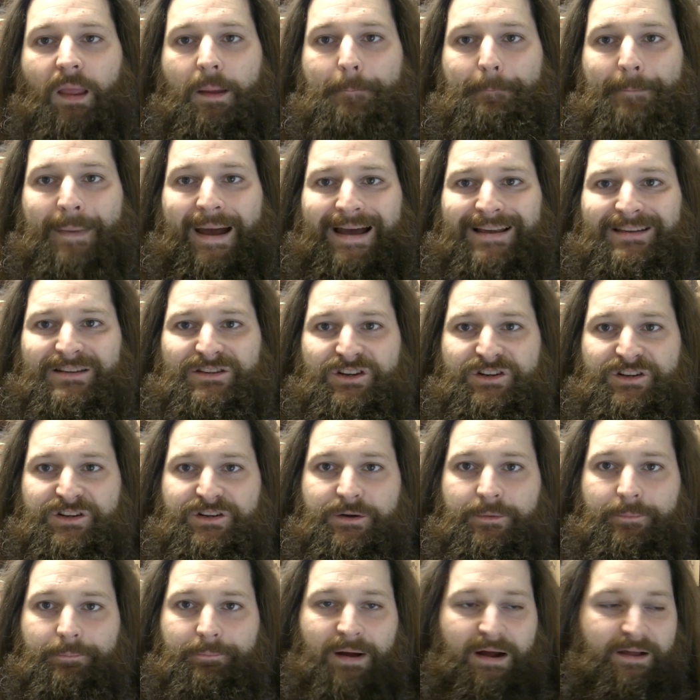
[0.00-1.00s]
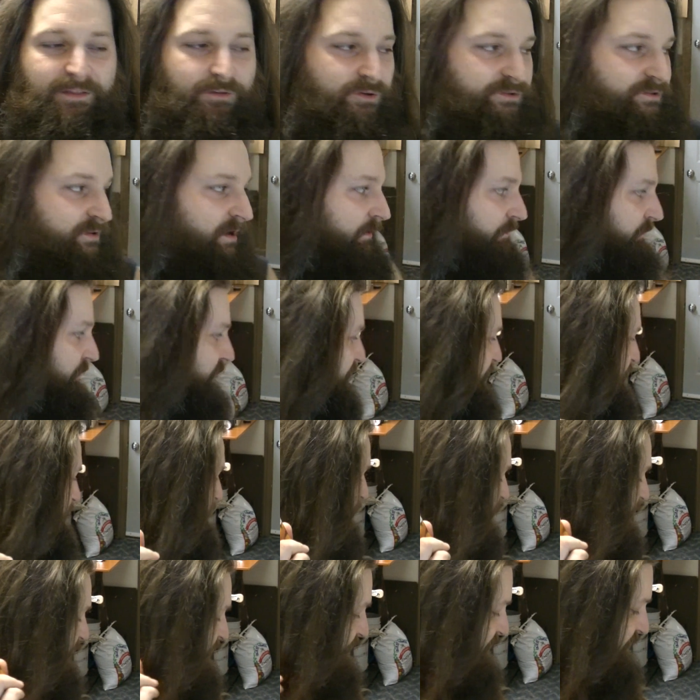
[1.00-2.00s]
masked by those other
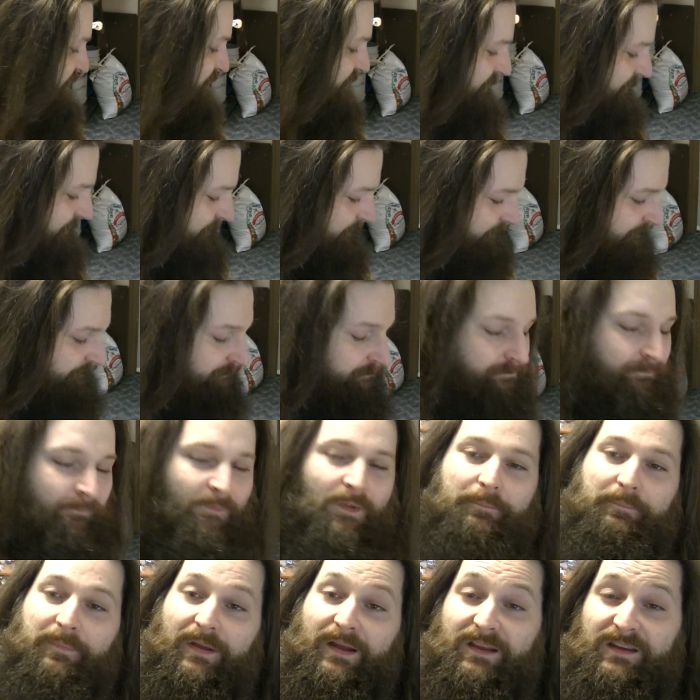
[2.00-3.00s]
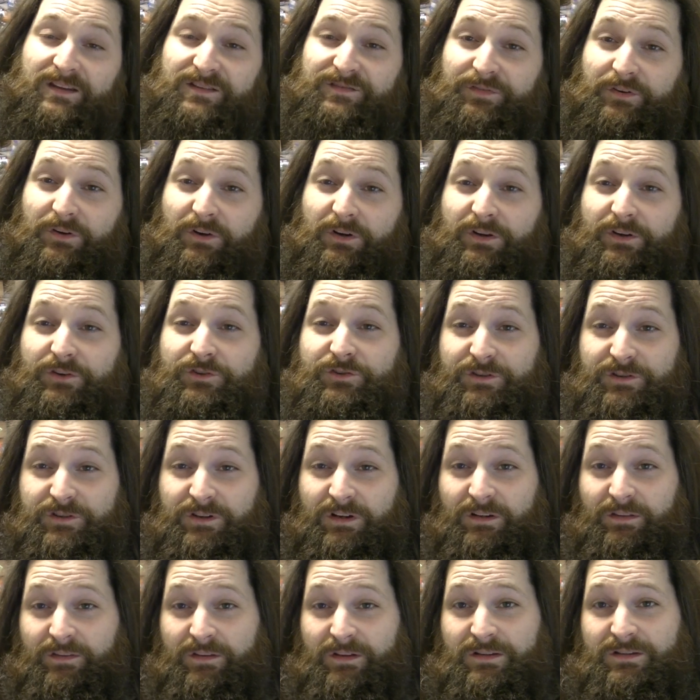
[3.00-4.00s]
ingredients. Maggie's very
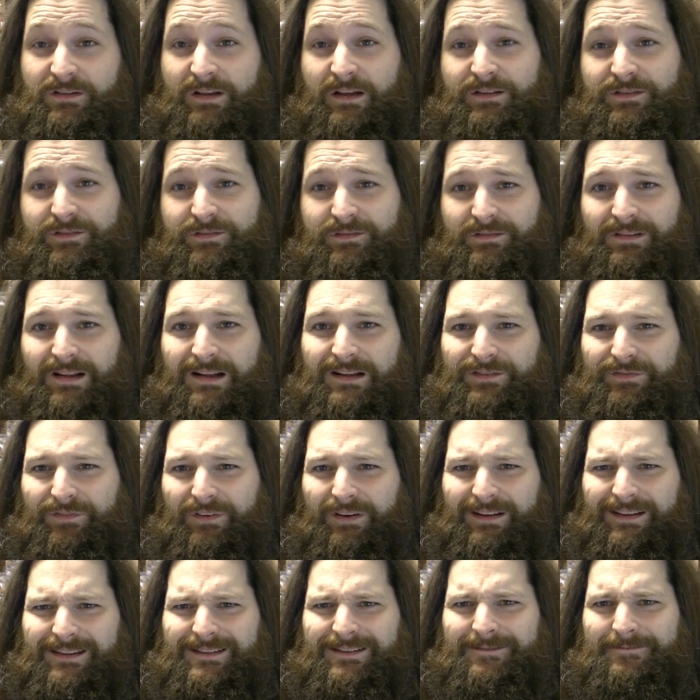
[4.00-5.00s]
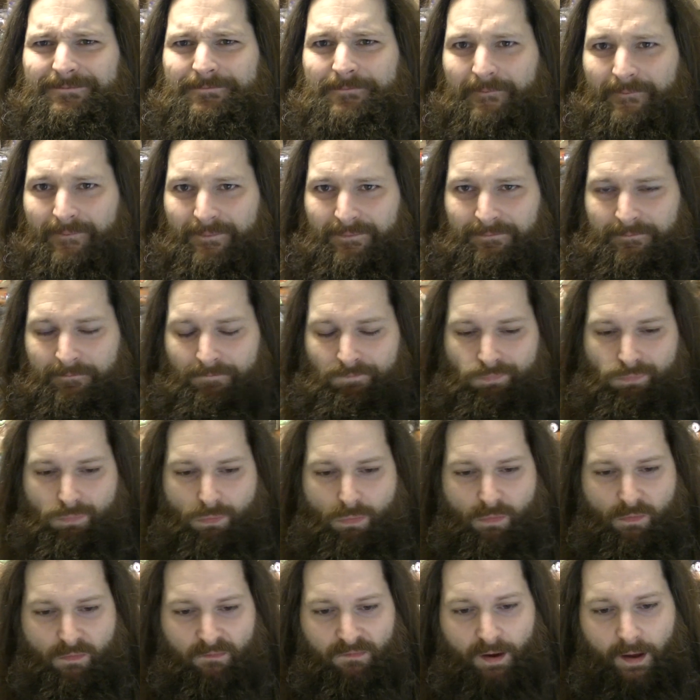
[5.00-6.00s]
interested in this. That's that's funny.
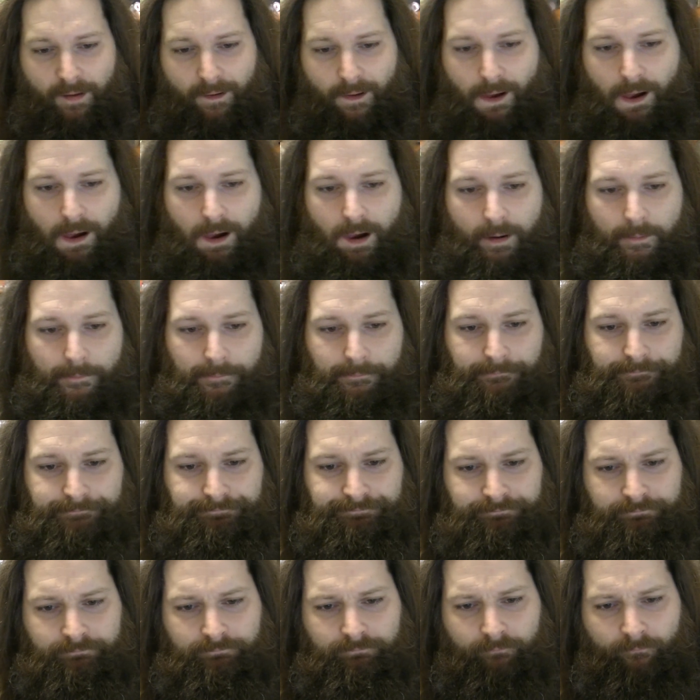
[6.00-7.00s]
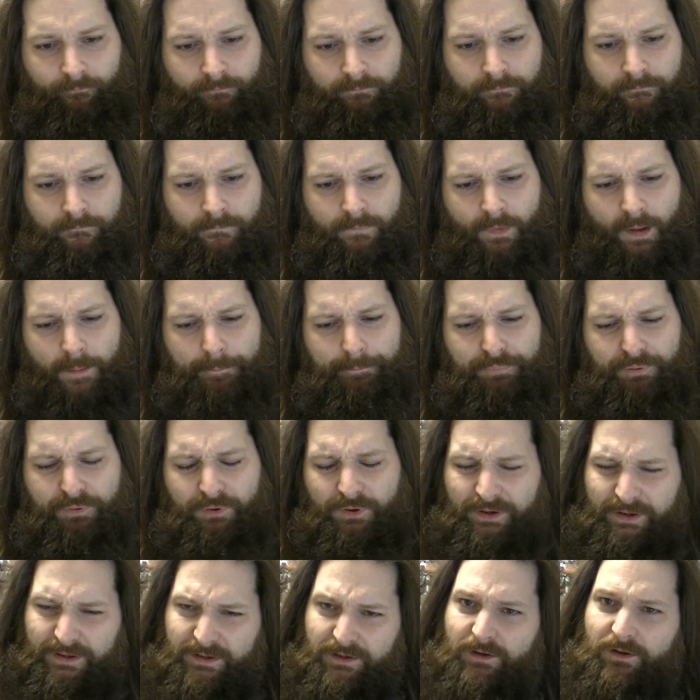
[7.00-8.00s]
Um,
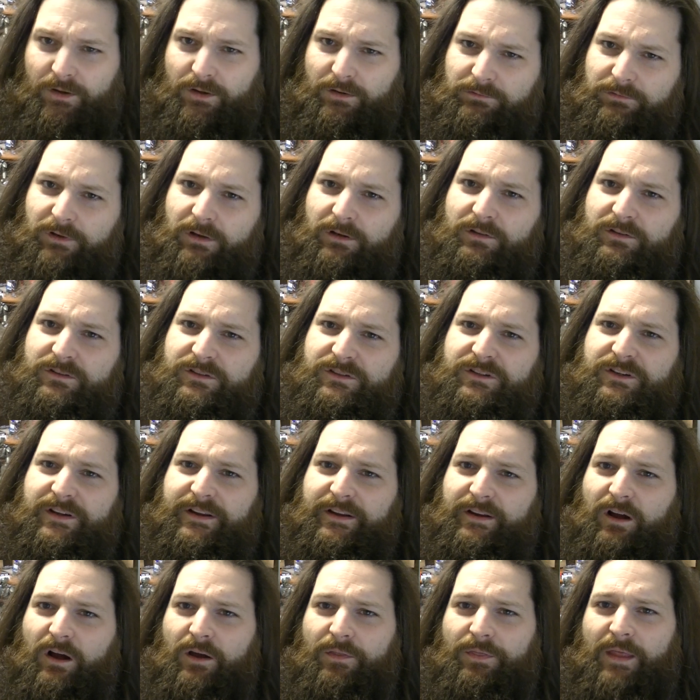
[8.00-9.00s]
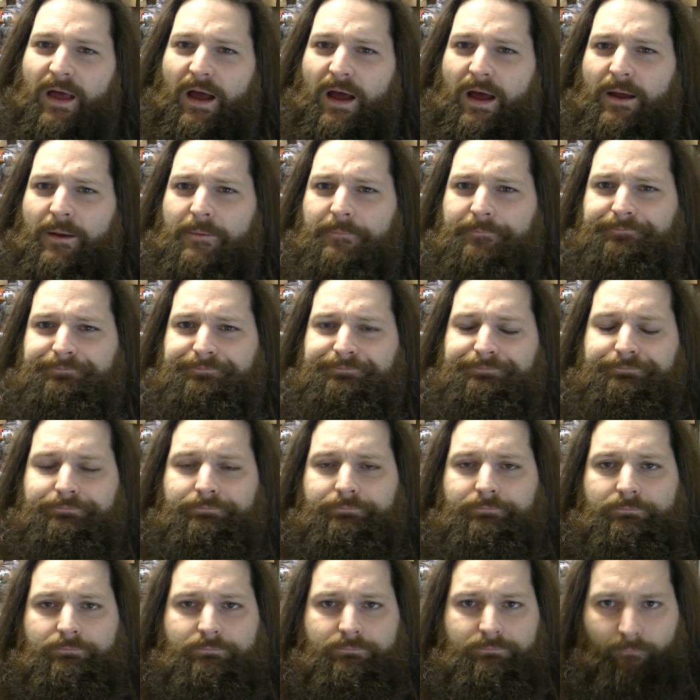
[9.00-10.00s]
pretty good little sting on that.
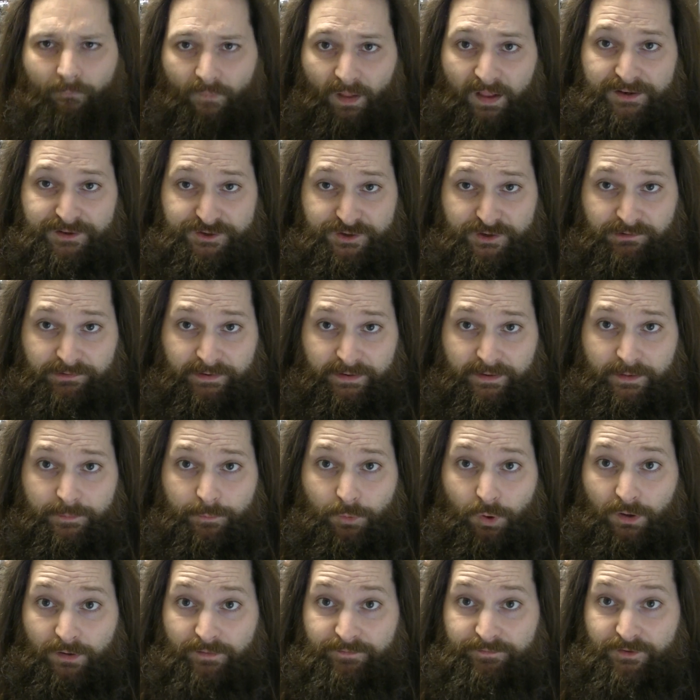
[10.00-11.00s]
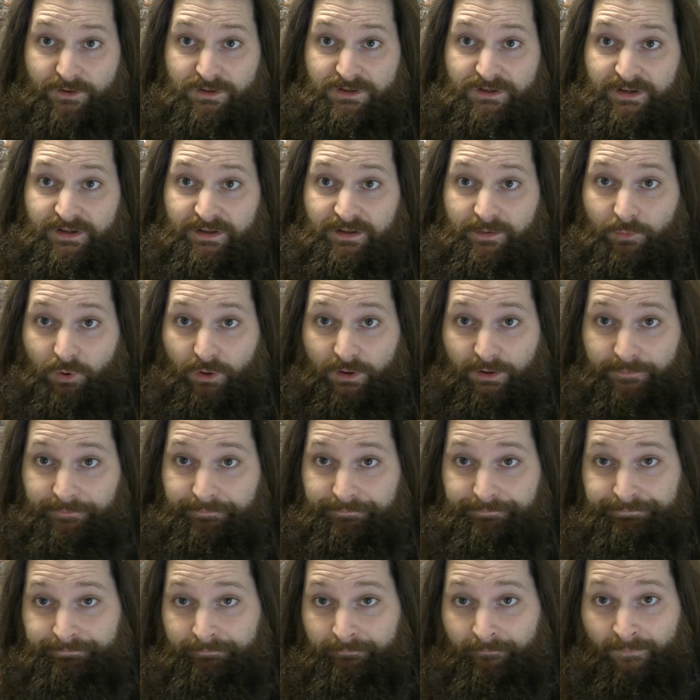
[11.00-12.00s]
It's early in the morning, first thing in the morning.
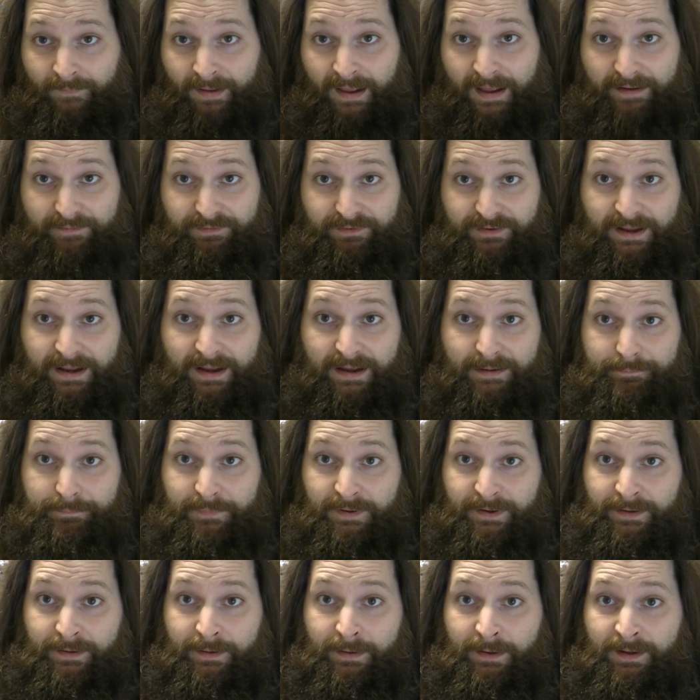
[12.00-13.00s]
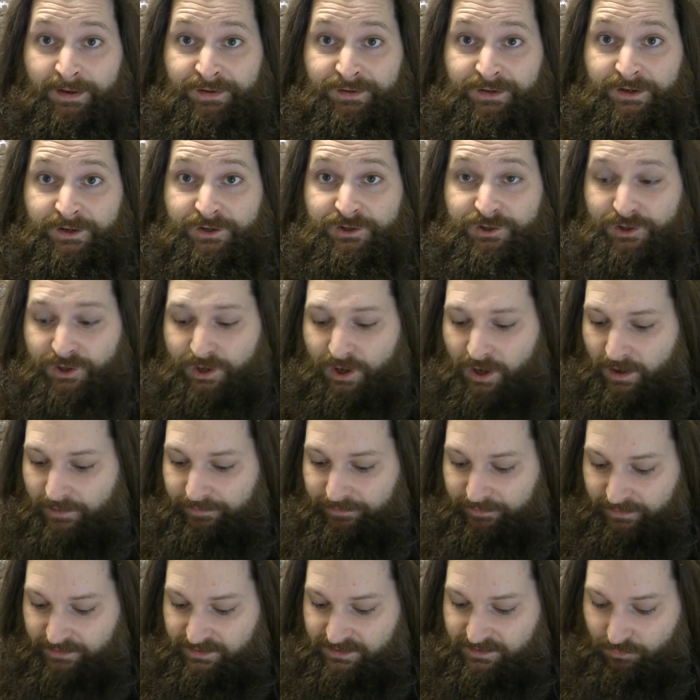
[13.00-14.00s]
Haven't had my tincture
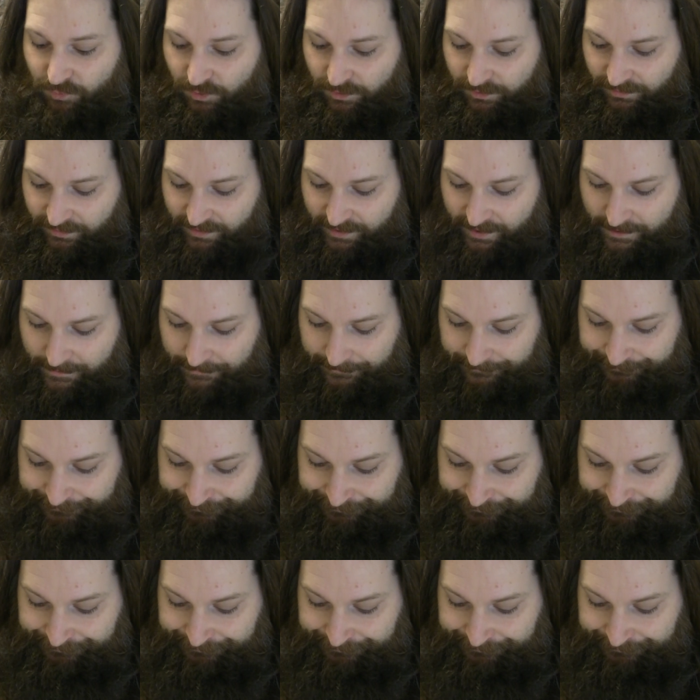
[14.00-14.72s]
coffee this morning yet.